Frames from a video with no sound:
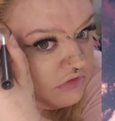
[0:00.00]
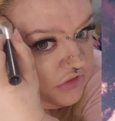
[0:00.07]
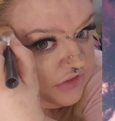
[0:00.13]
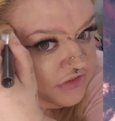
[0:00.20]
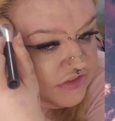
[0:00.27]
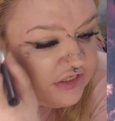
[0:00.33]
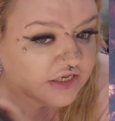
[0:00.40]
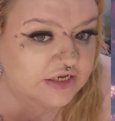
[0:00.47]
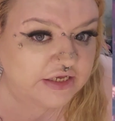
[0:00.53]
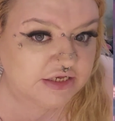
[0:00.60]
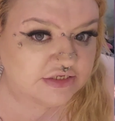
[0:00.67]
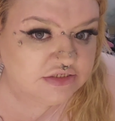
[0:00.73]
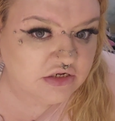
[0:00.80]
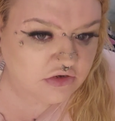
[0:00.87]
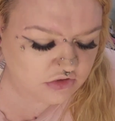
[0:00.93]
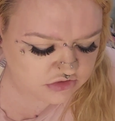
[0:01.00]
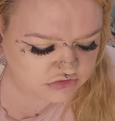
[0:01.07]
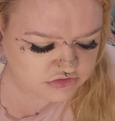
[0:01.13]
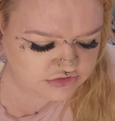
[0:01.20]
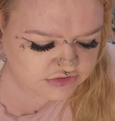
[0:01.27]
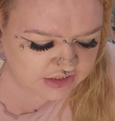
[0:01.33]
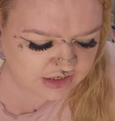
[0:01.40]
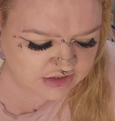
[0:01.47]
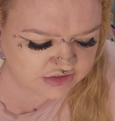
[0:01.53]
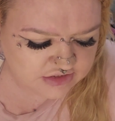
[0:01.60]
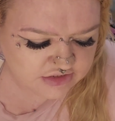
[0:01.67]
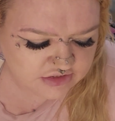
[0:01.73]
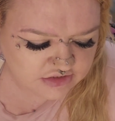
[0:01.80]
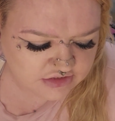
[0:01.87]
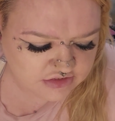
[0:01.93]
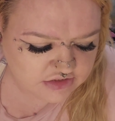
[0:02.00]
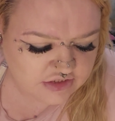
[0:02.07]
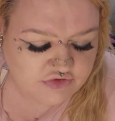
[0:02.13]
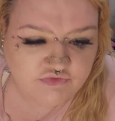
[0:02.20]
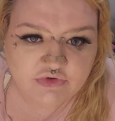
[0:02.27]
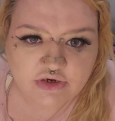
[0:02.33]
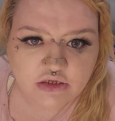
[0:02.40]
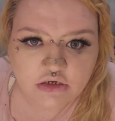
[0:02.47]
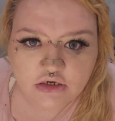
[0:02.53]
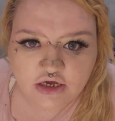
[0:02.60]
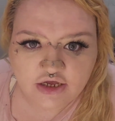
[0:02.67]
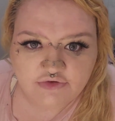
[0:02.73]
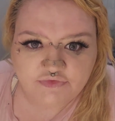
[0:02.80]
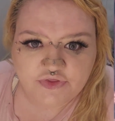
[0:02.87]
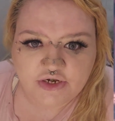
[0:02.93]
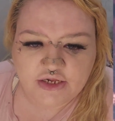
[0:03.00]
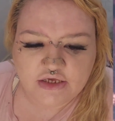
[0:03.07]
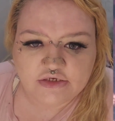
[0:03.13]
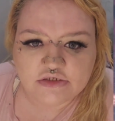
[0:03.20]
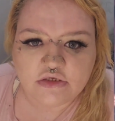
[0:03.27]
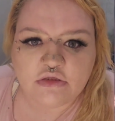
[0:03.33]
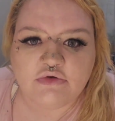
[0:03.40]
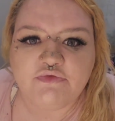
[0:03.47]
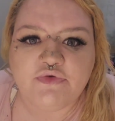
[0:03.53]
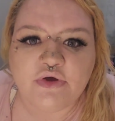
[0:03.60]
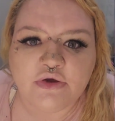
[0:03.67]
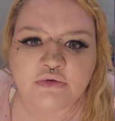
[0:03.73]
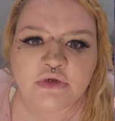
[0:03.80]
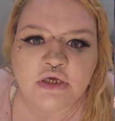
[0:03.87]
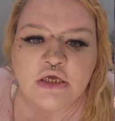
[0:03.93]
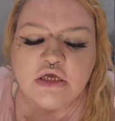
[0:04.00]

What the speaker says: And it said it is a lot darker in real life than it is on the phone.